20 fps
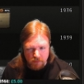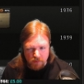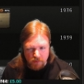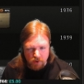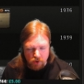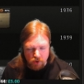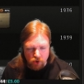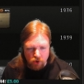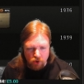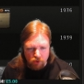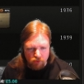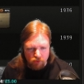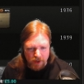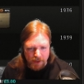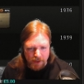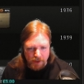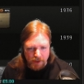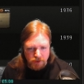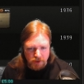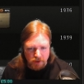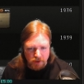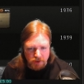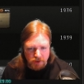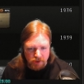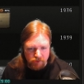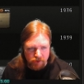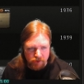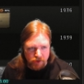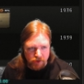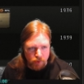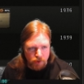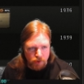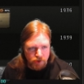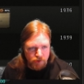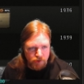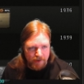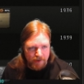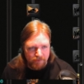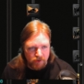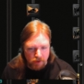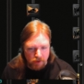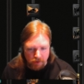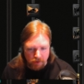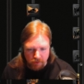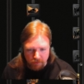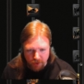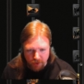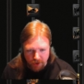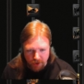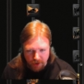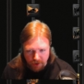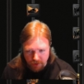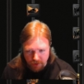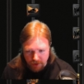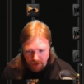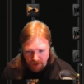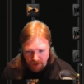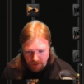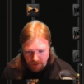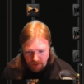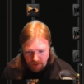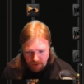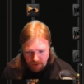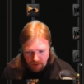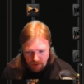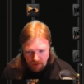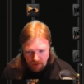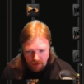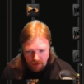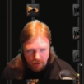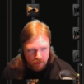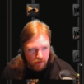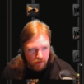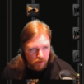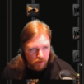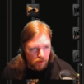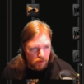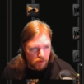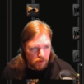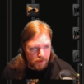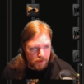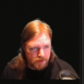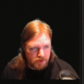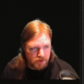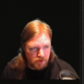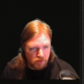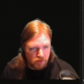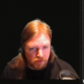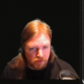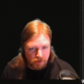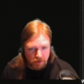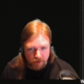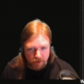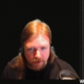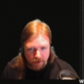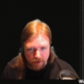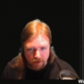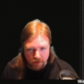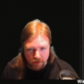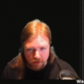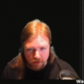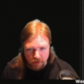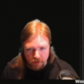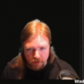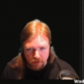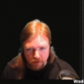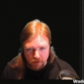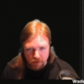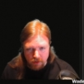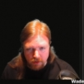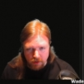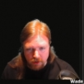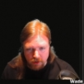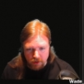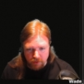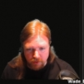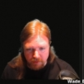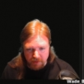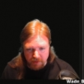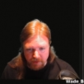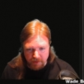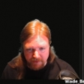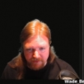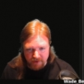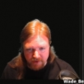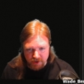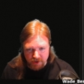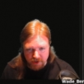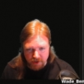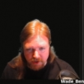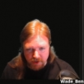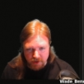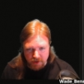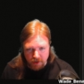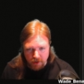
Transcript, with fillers: not really using artillery, though I do have it in my units. That's still doing. Oh, we probably finished these.